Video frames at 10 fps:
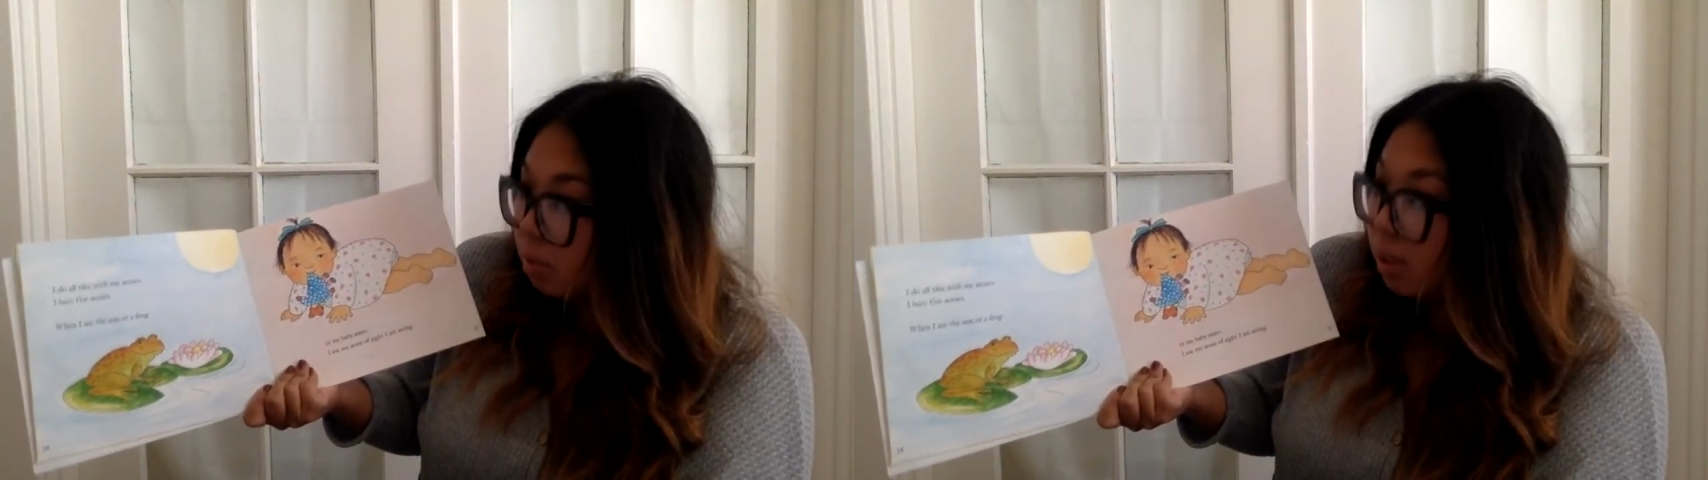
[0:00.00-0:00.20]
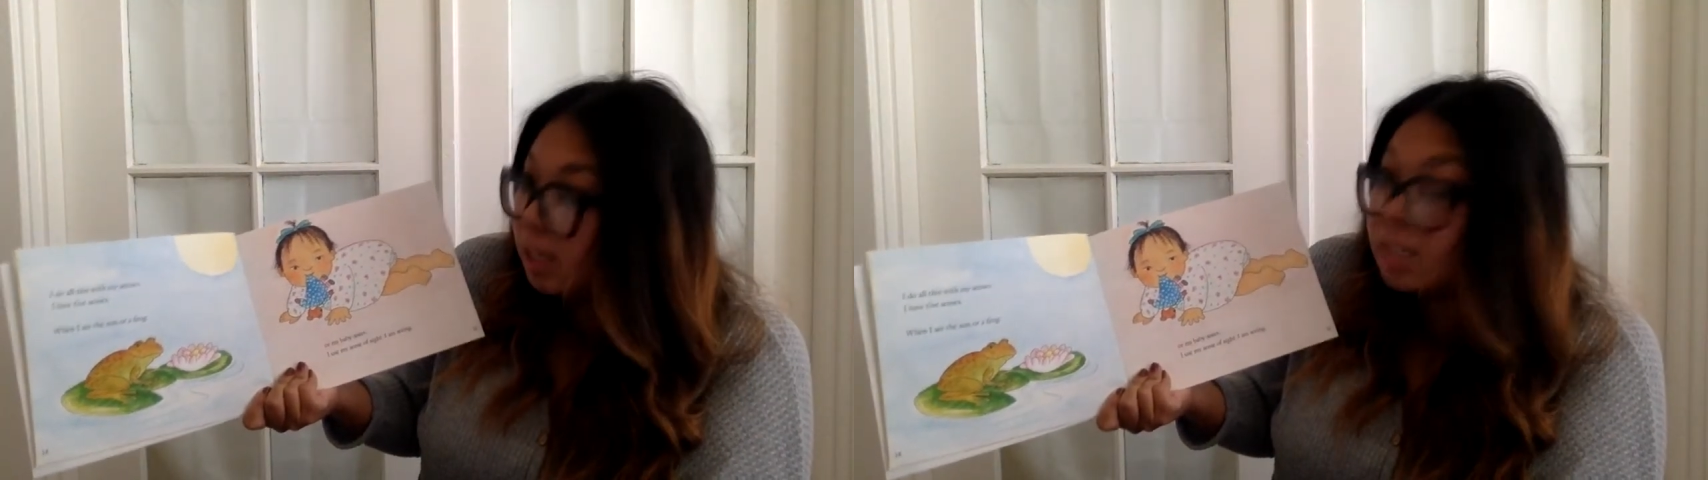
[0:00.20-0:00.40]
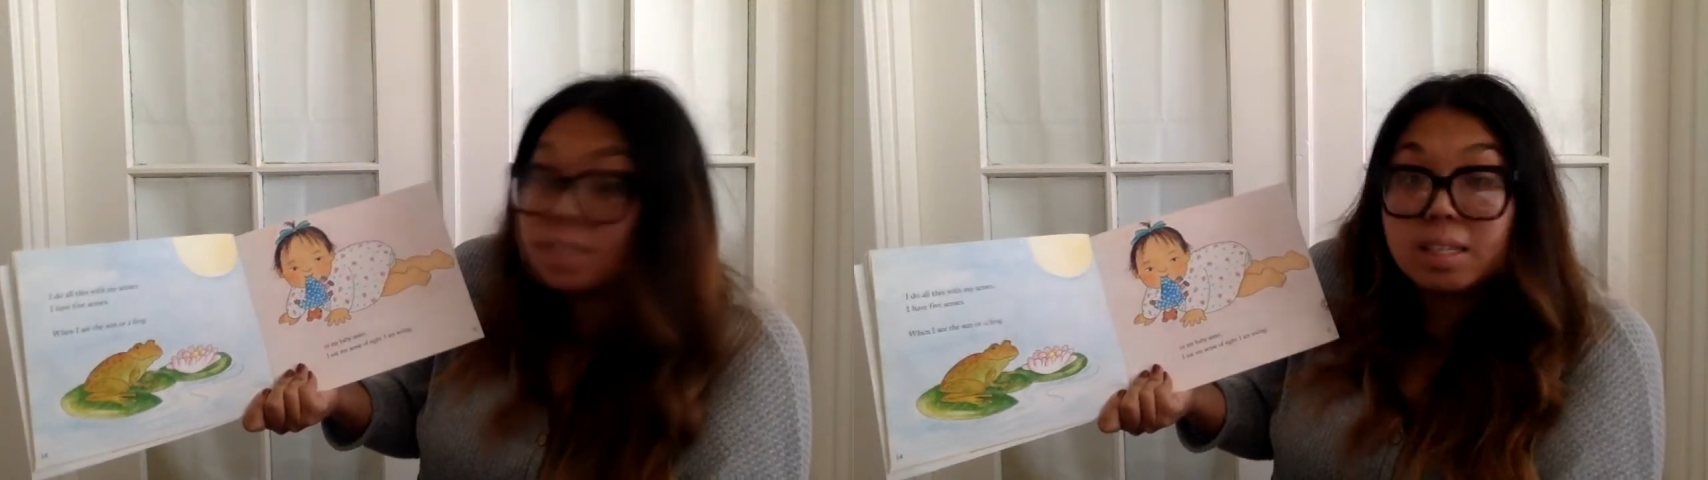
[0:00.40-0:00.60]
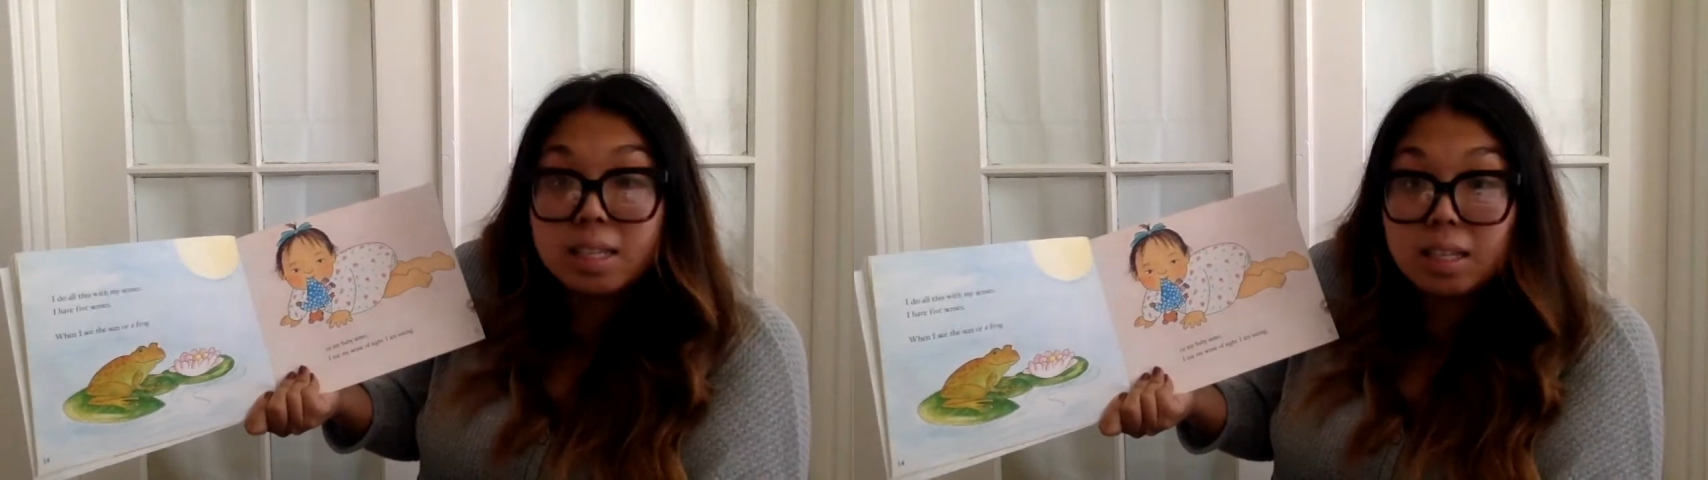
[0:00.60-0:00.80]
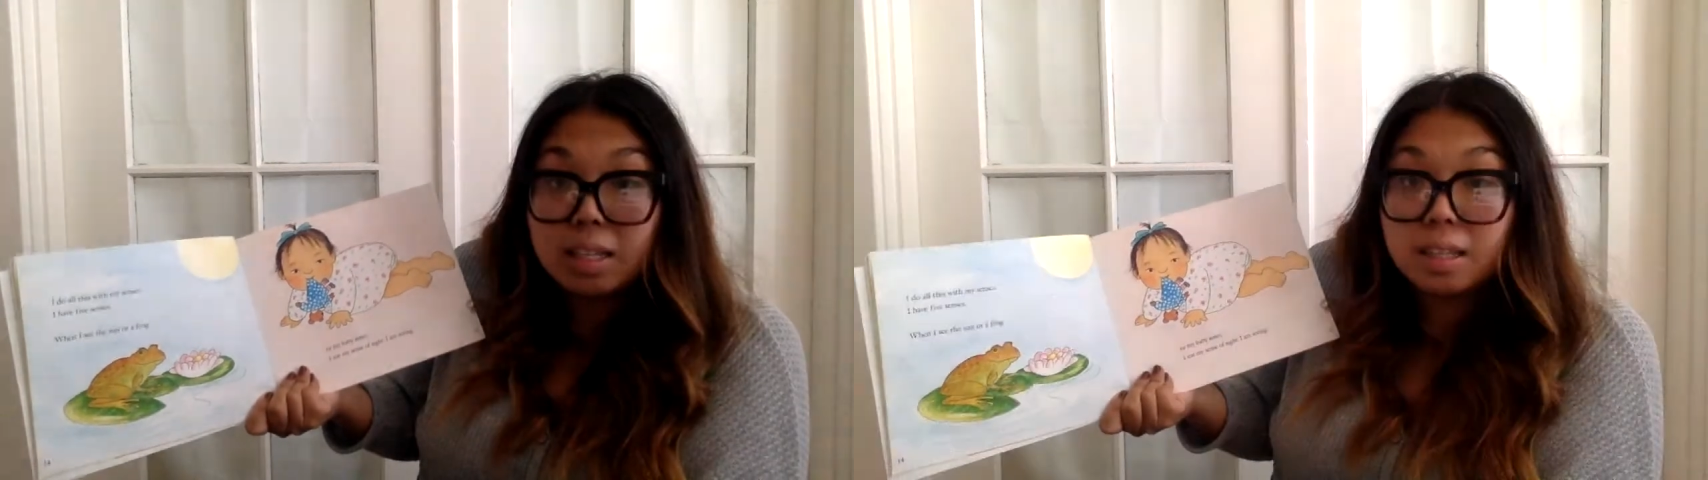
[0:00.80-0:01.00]
When I
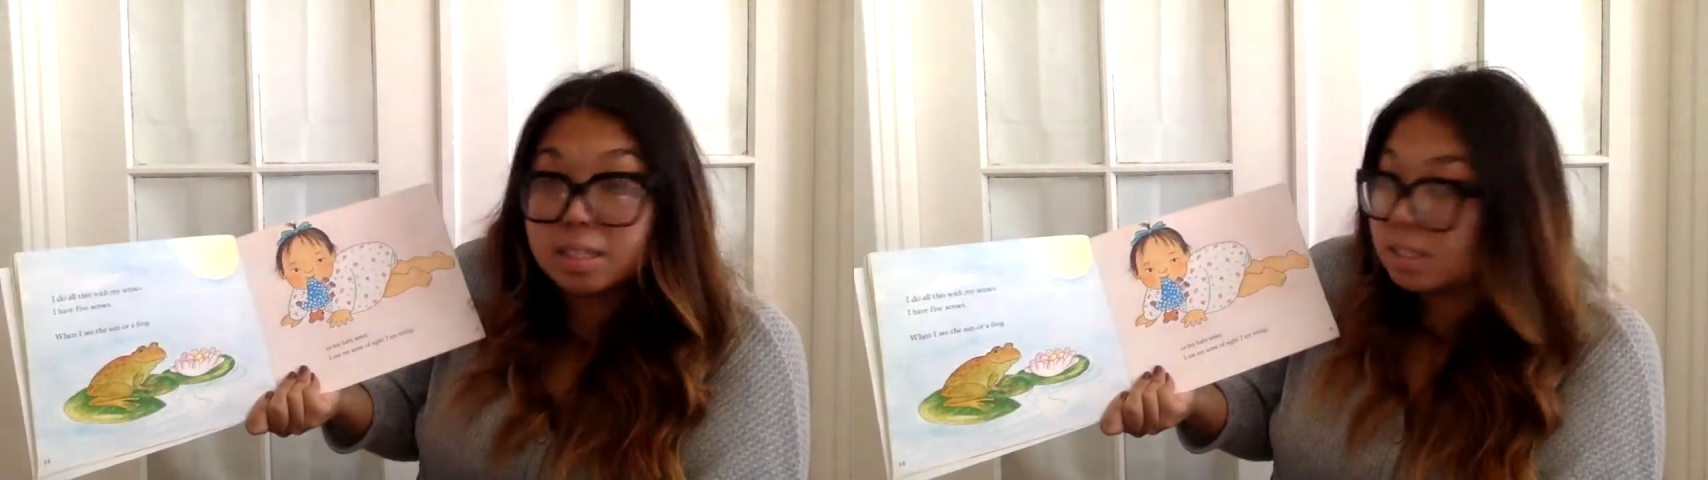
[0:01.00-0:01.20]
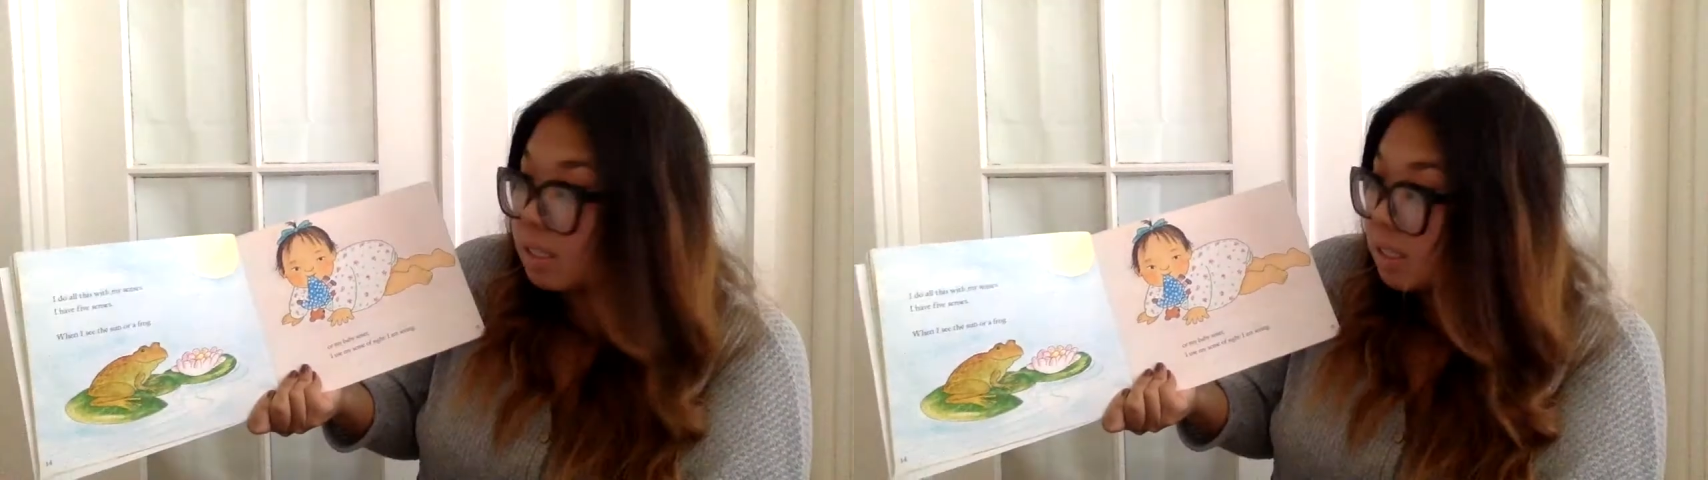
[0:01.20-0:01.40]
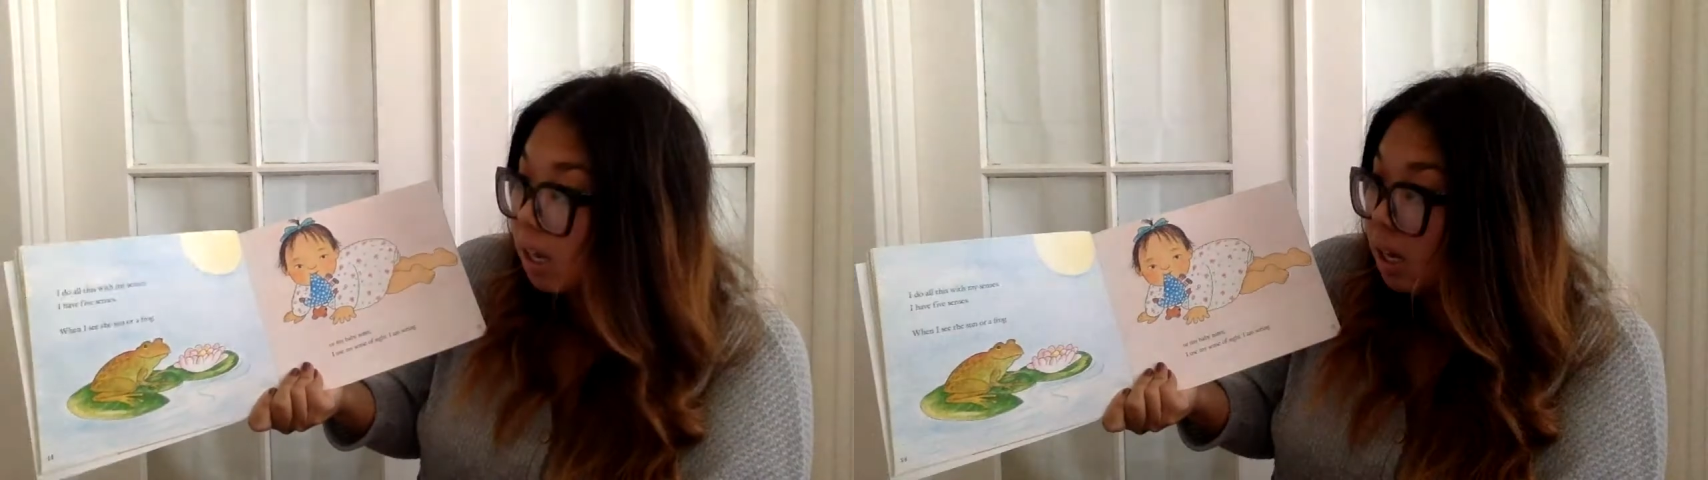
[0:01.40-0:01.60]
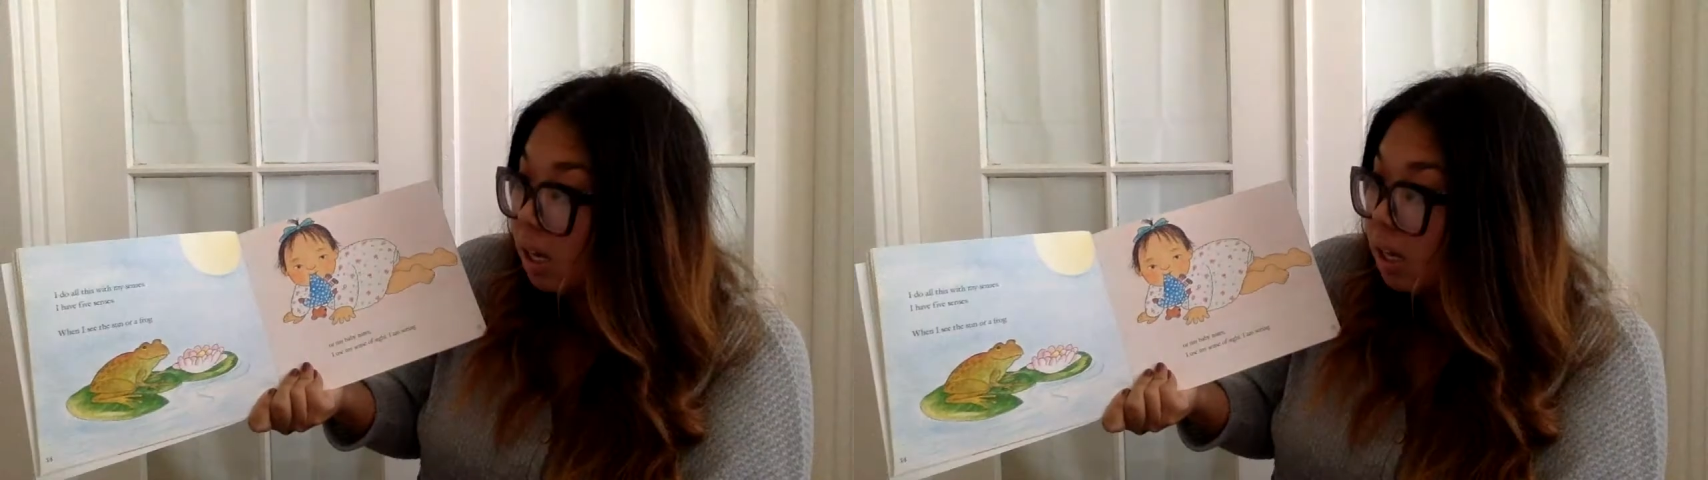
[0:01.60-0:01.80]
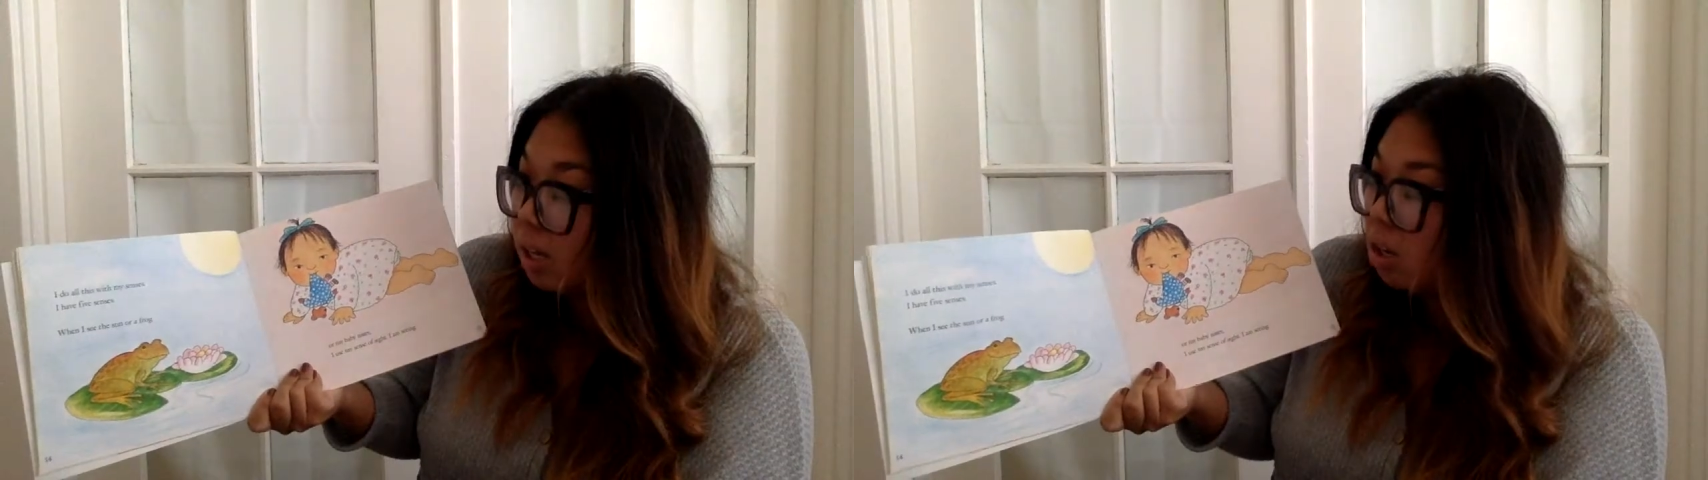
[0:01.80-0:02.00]
see the
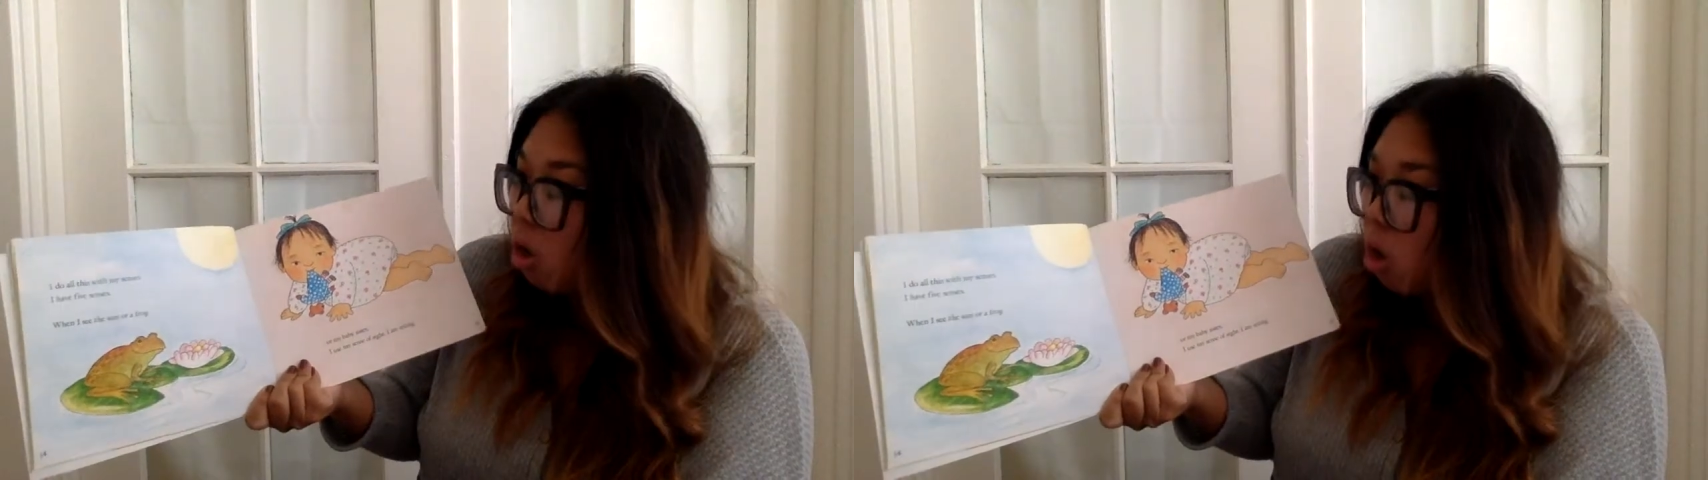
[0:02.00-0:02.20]
sun